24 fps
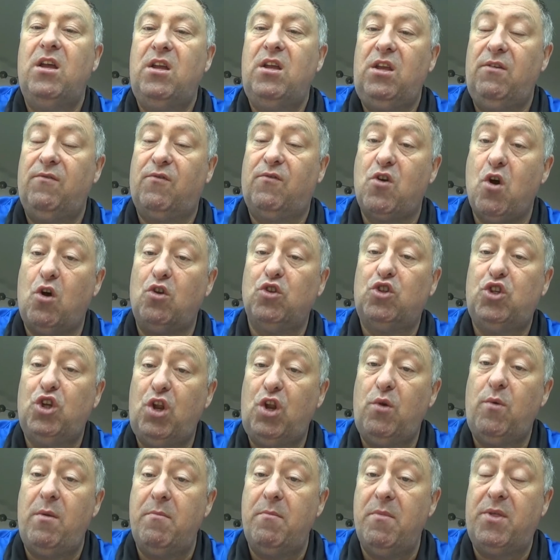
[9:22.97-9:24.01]
You've got to
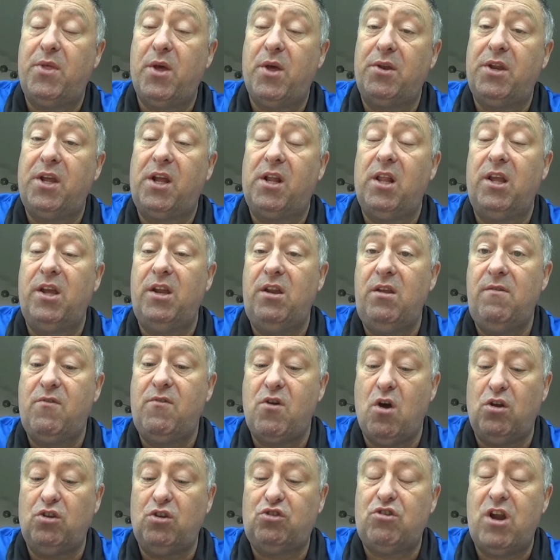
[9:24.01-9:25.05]
do it methodically, and you've
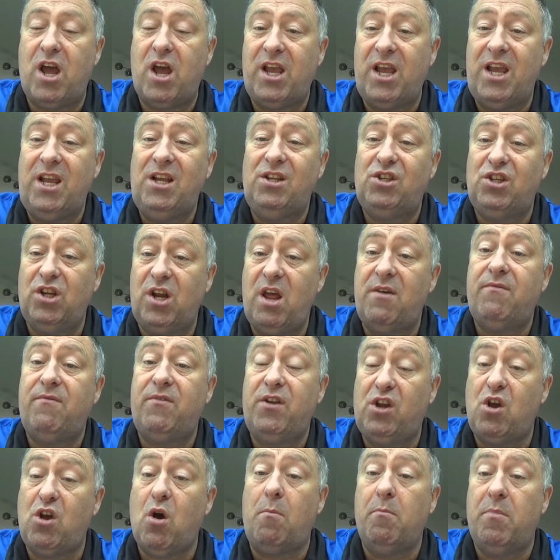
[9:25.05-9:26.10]
got to try each and
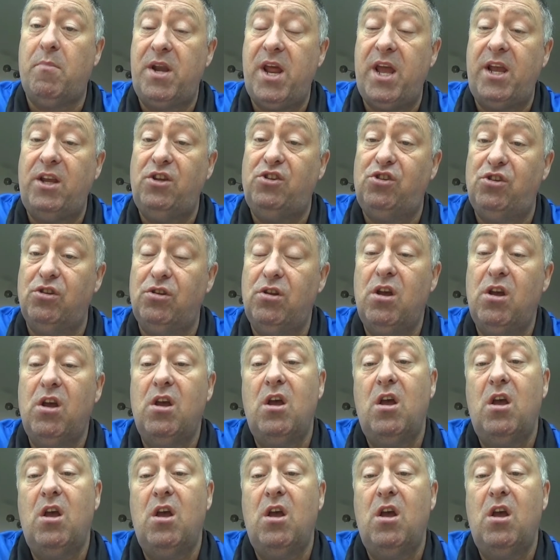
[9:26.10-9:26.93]
every combination,